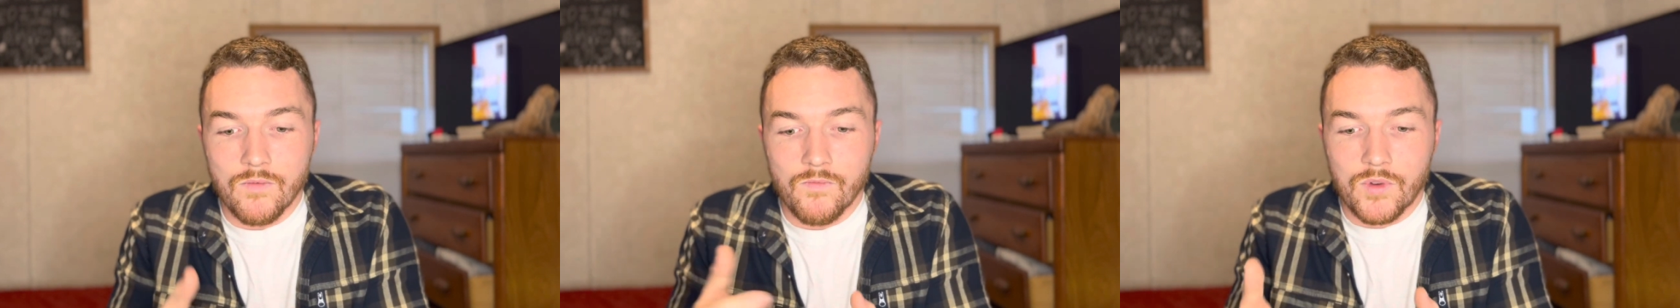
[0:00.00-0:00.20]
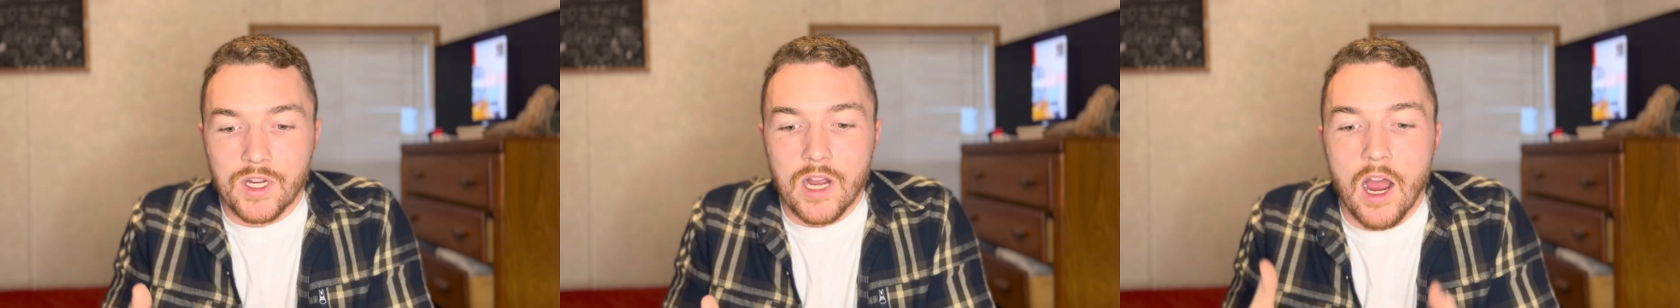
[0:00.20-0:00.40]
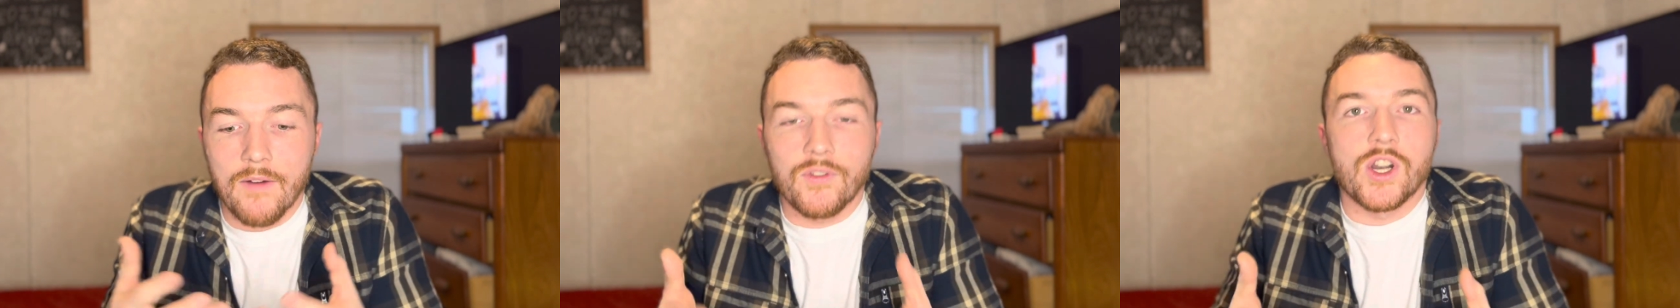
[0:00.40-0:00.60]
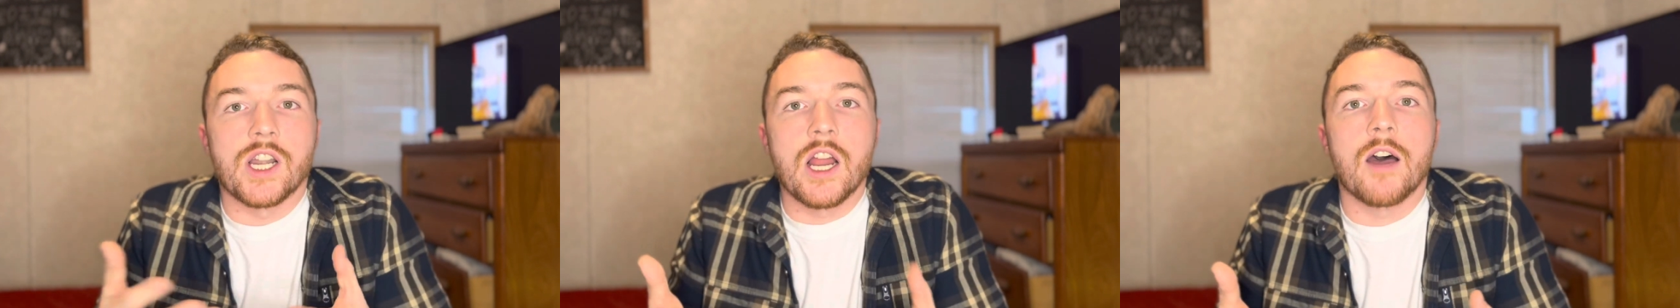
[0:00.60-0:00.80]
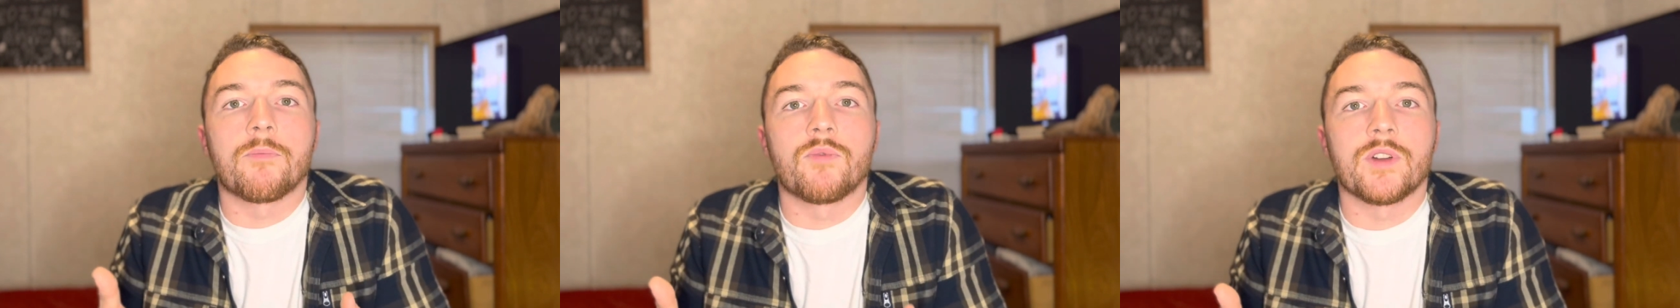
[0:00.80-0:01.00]
cover it
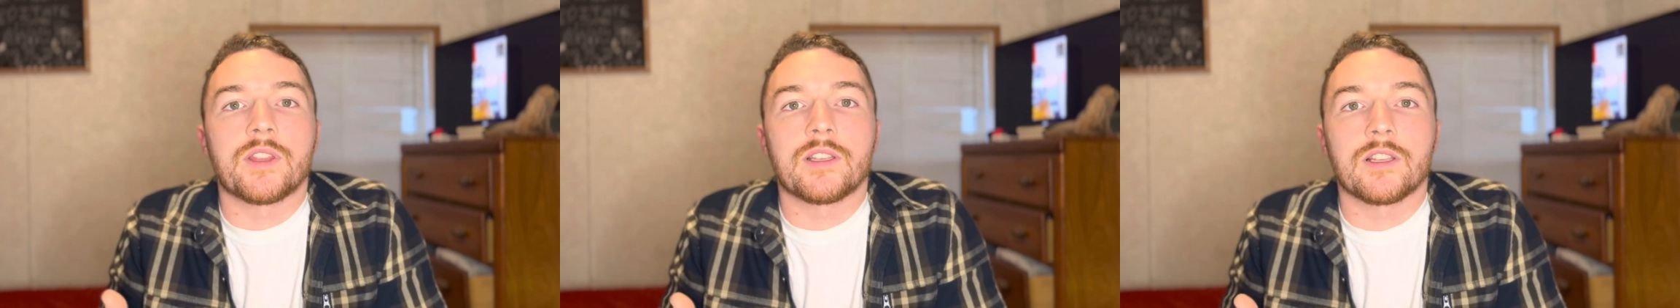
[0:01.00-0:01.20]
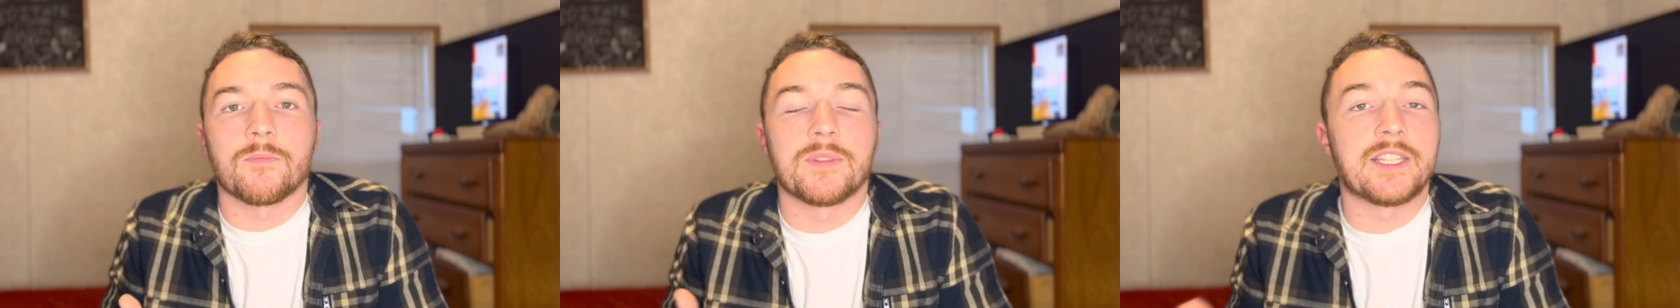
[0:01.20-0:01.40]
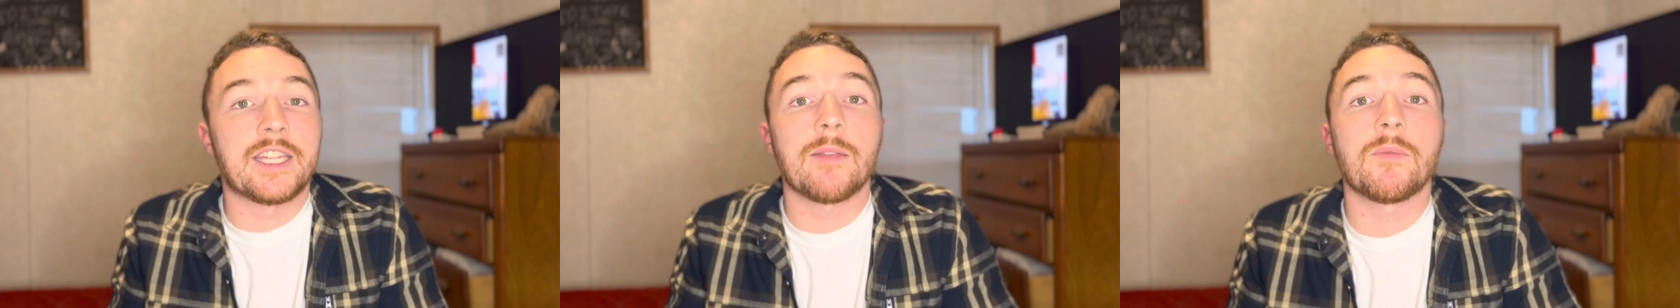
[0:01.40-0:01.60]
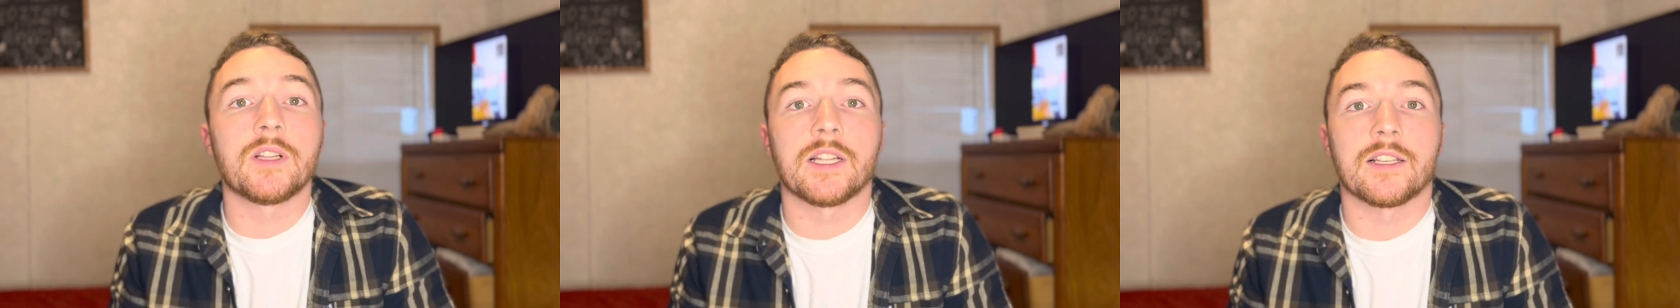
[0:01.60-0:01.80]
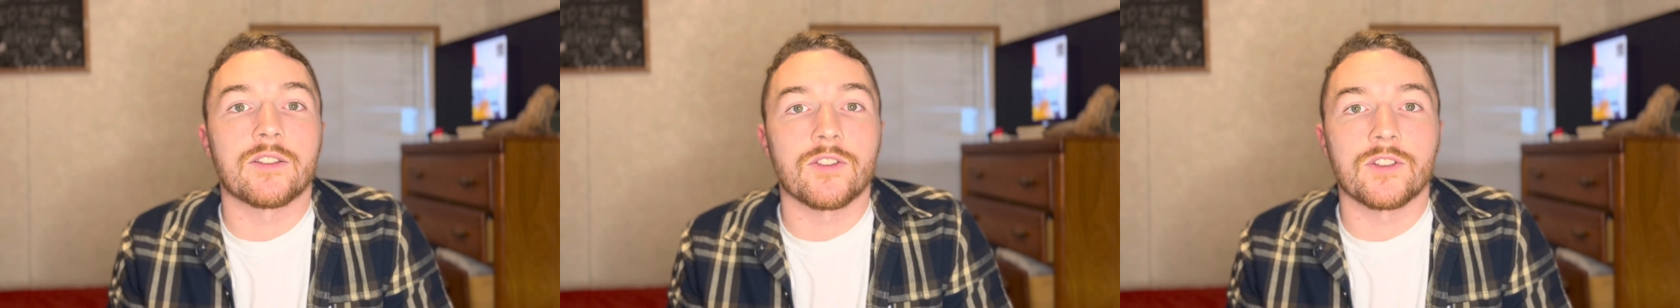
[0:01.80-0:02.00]
up with some
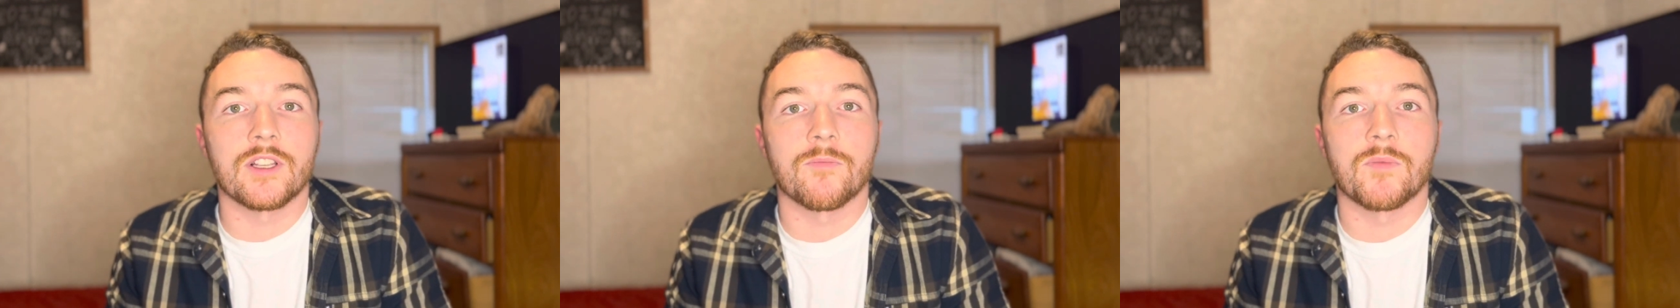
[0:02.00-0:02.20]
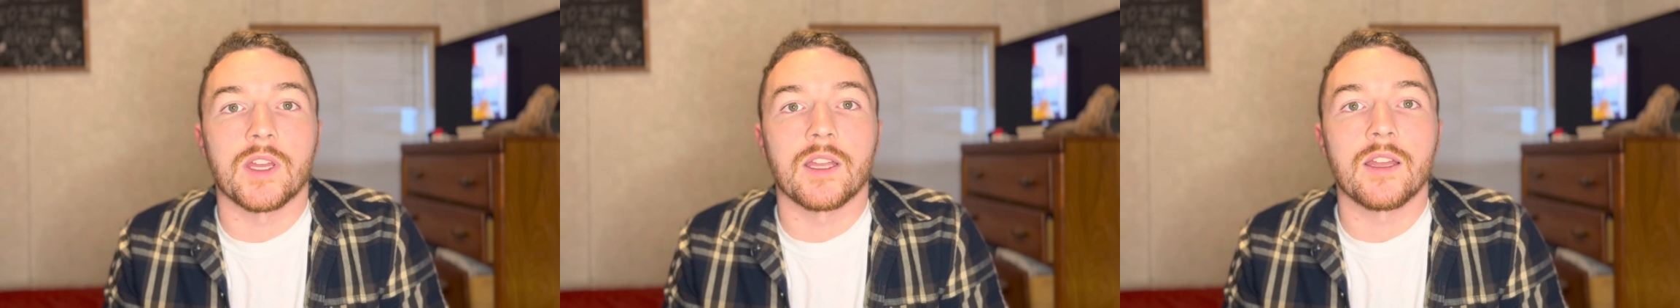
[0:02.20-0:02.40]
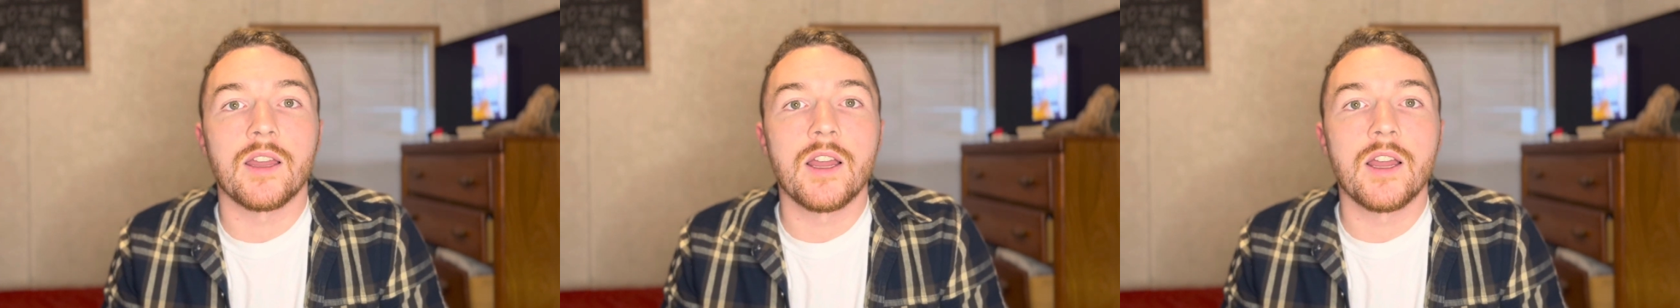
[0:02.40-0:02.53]
stimulus or something.